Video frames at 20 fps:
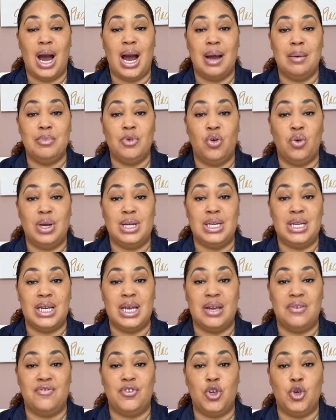I'm going to
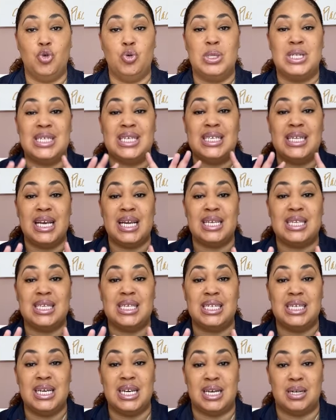give you
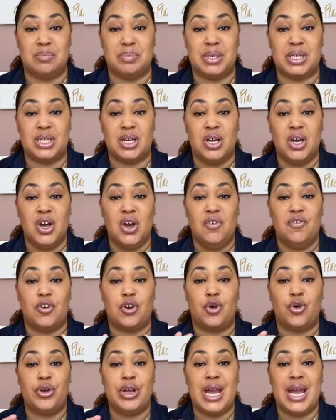6 tips for
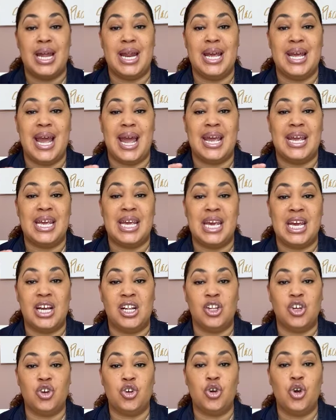creating a
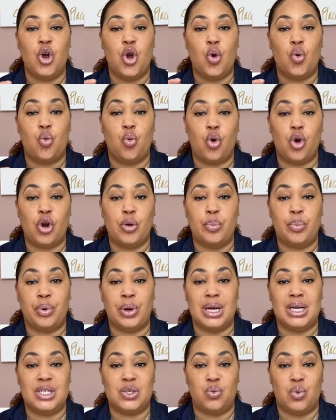killer
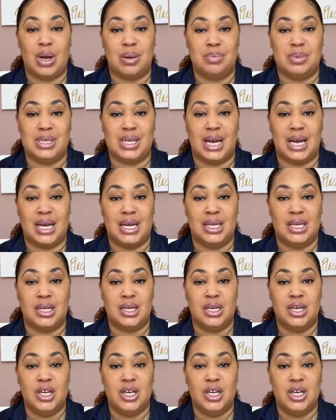WordPress website.